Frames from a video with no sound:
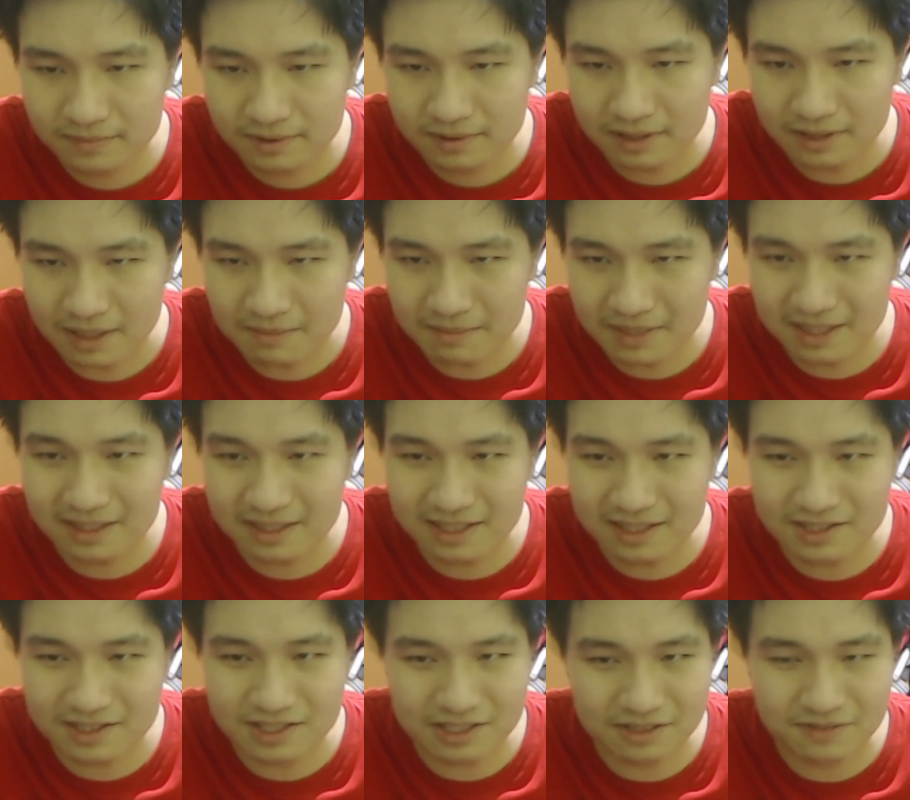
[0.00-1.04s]
I mean,
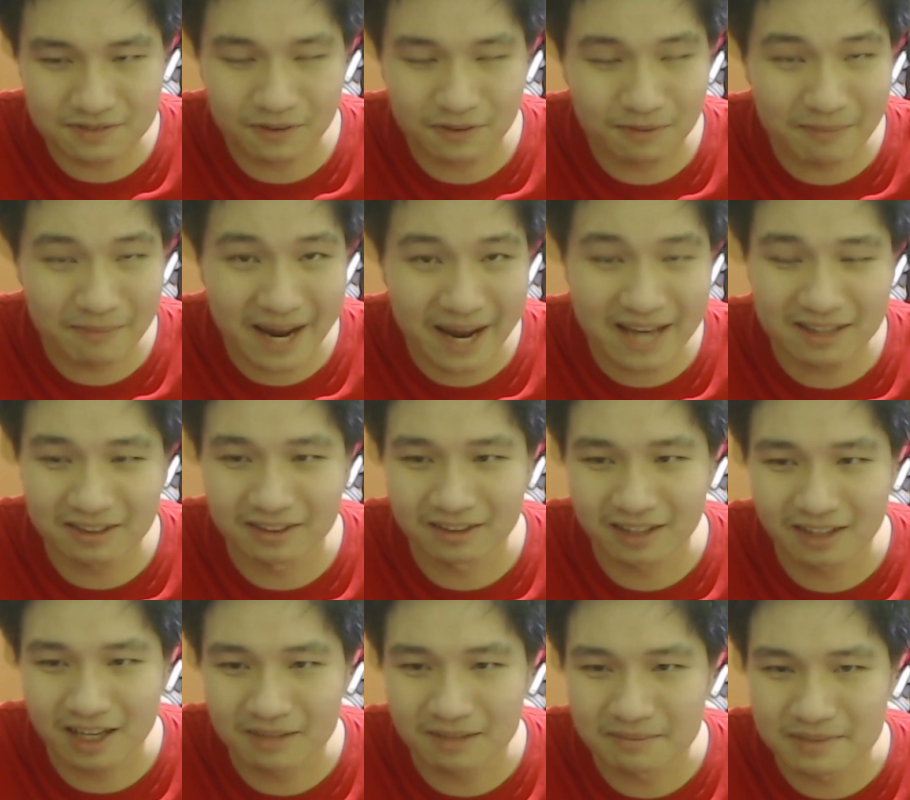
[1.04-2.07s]
he's here for Mangle,
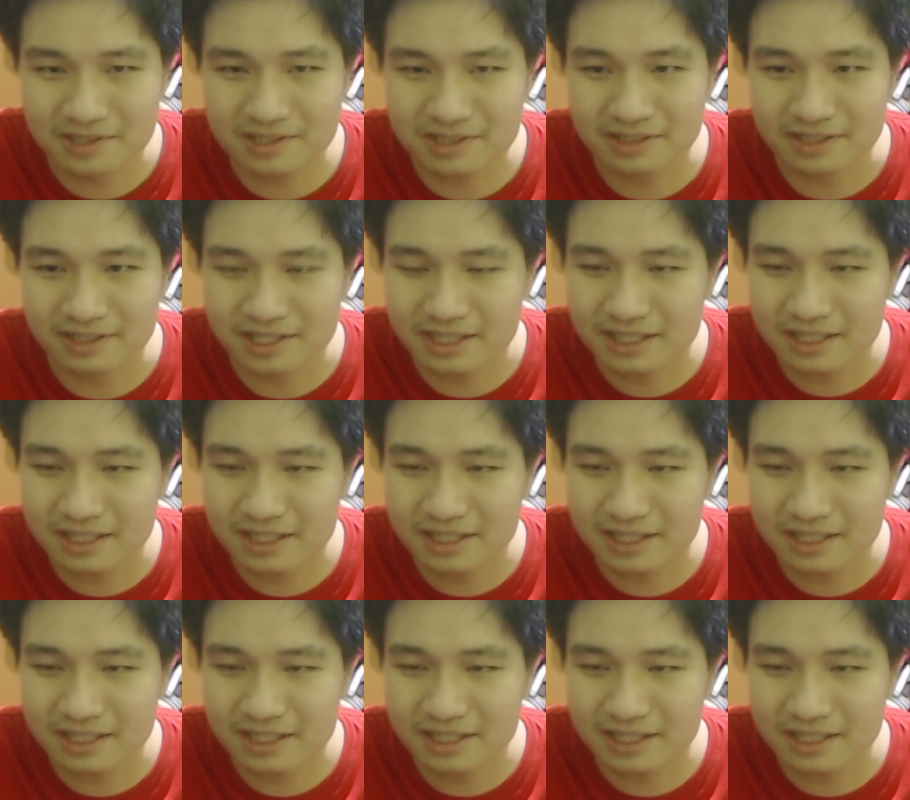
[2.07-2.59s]
obviously.